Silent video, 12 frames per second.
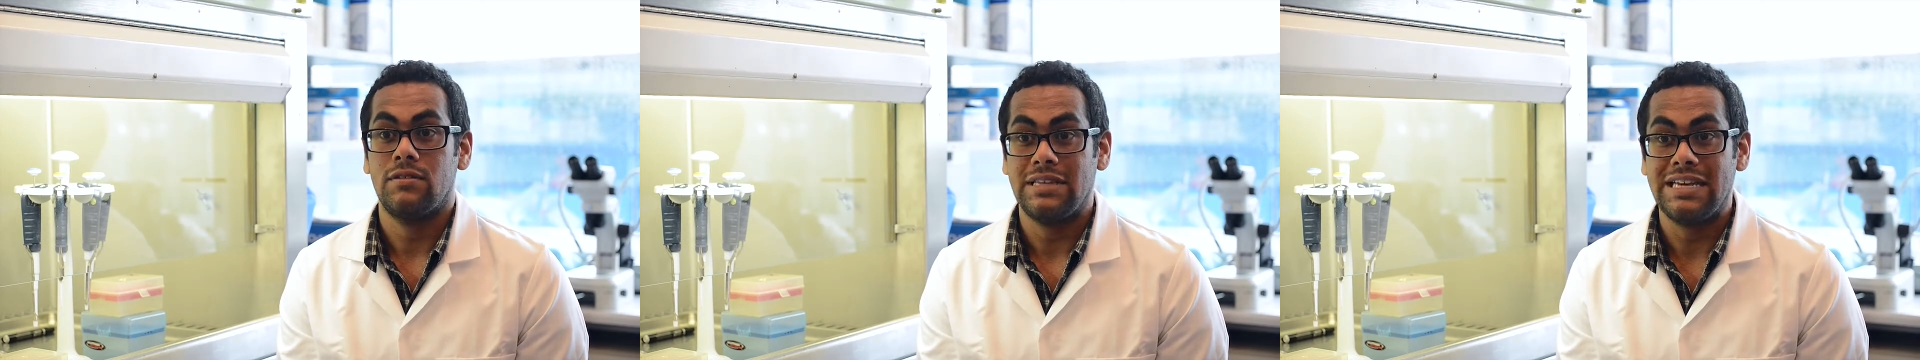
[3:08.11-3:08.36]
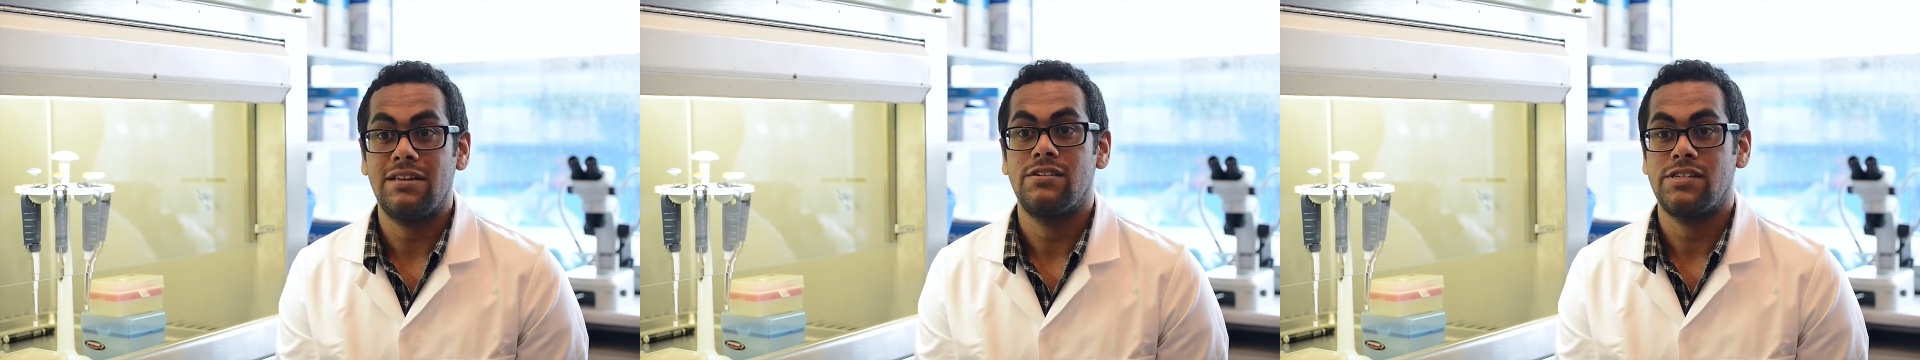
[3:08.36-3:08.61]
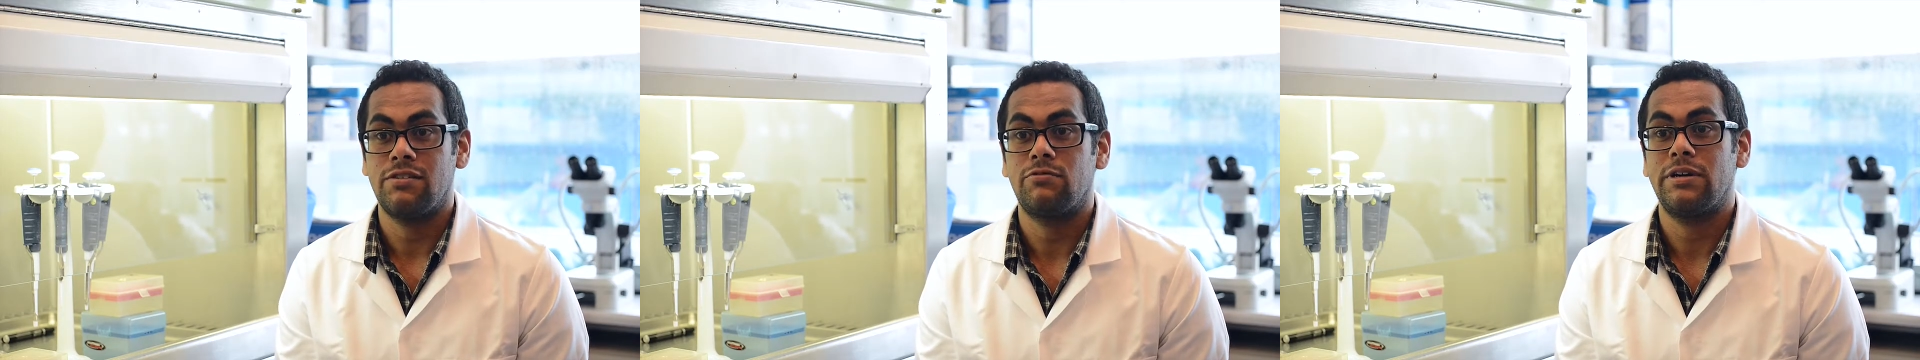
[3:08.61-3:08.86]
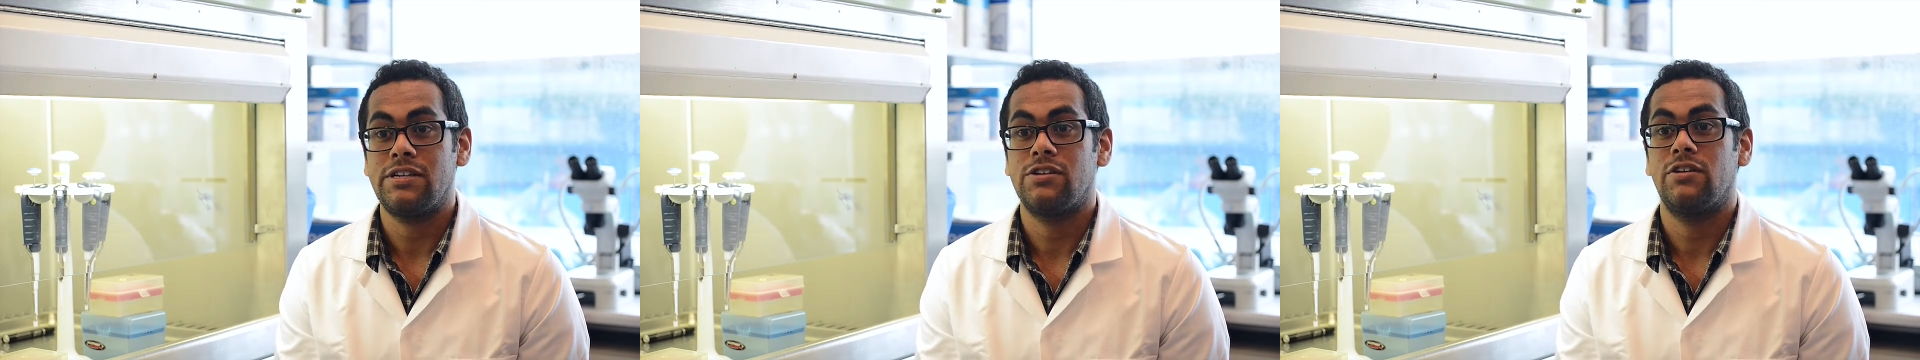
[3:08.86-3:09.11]
leaders in
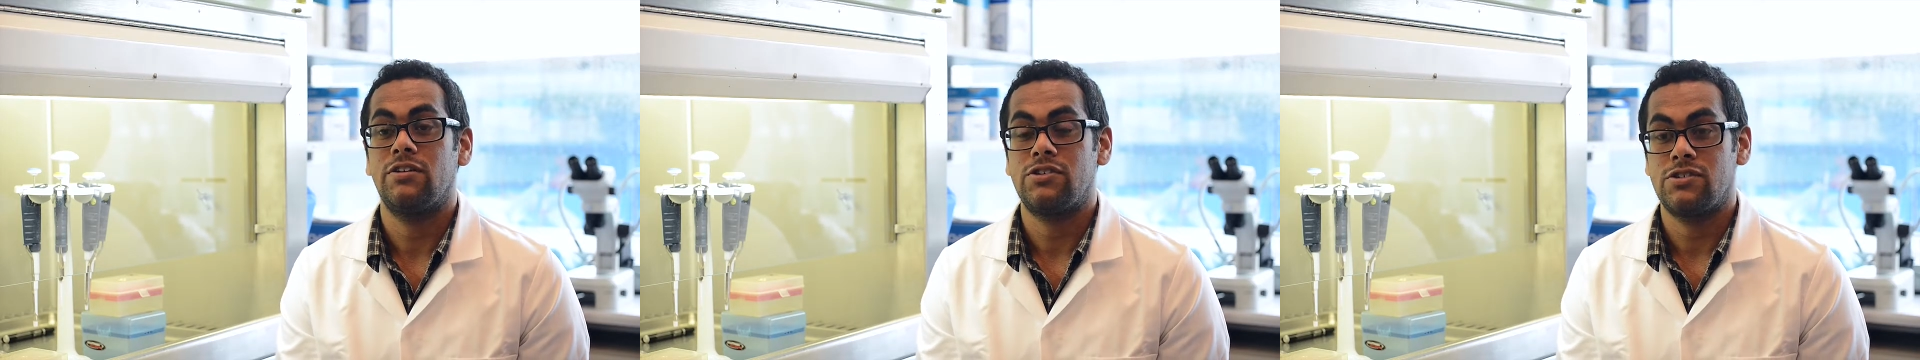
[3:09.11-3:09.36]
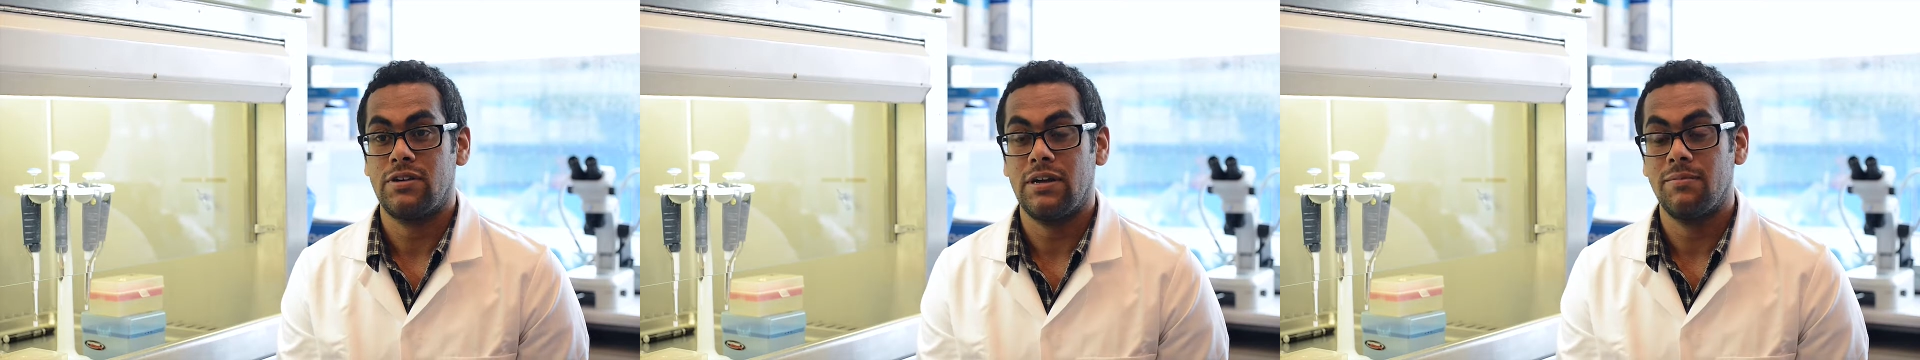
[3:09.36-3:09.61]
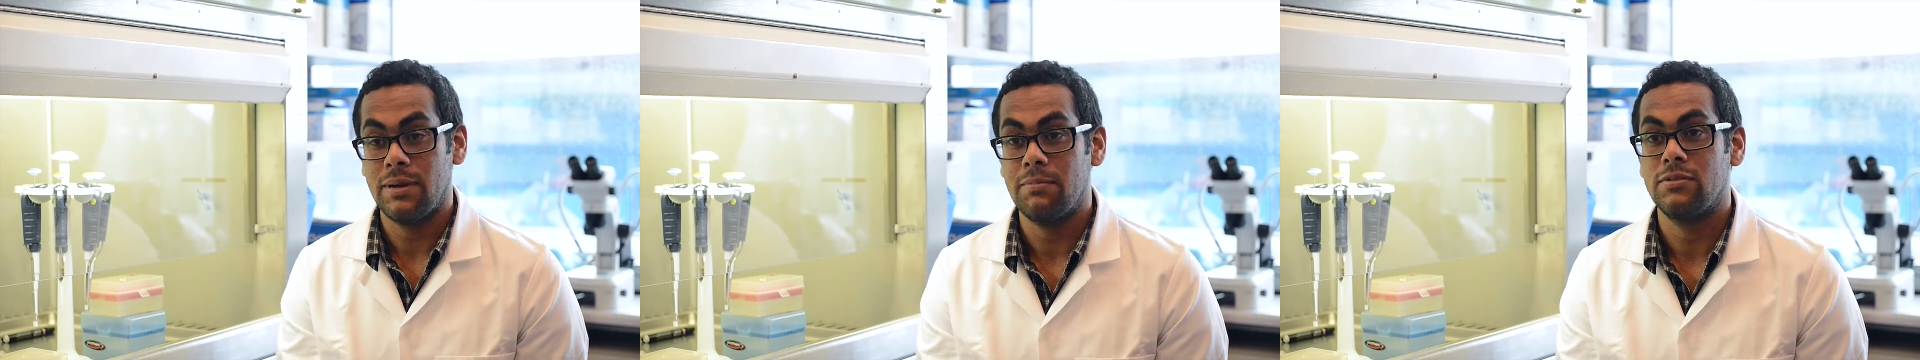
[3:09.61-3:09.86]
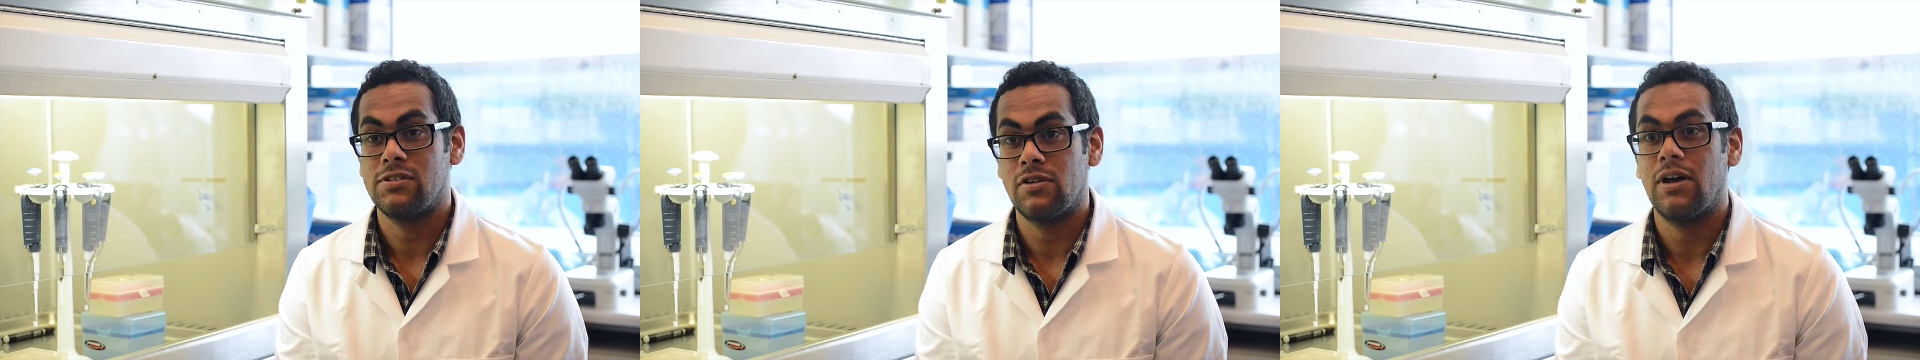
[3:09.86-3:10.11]
research and
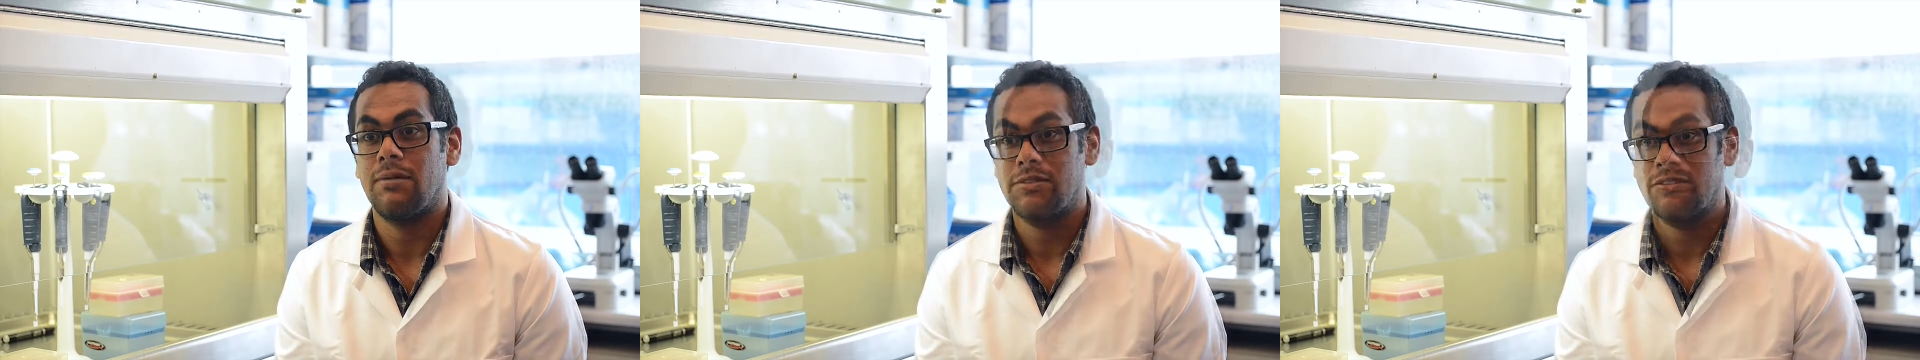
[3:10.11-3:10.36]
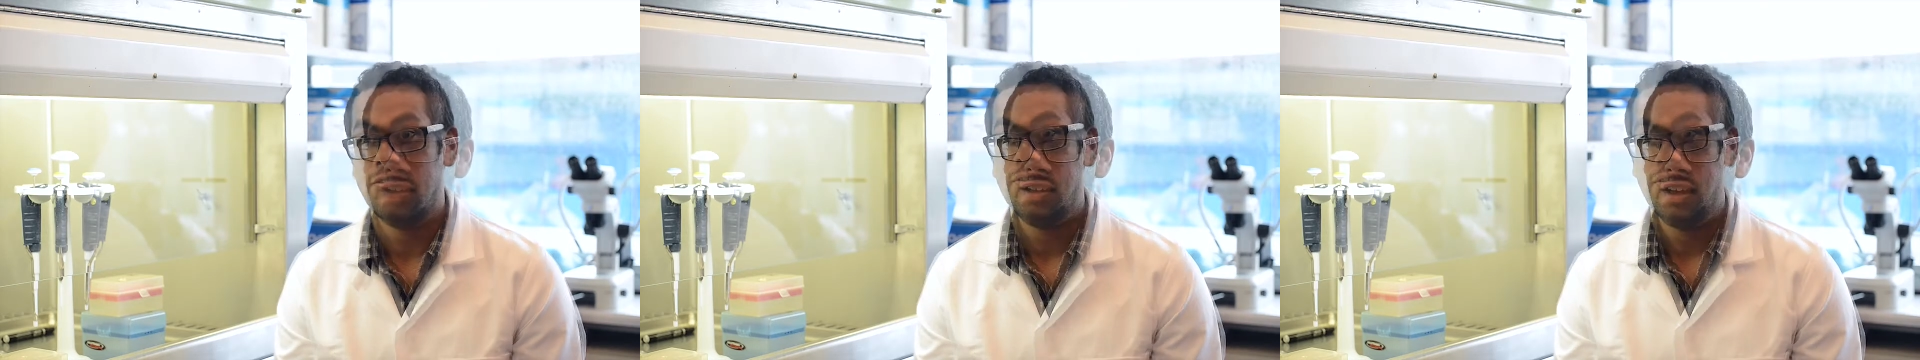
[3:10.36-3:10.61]
people to look up to.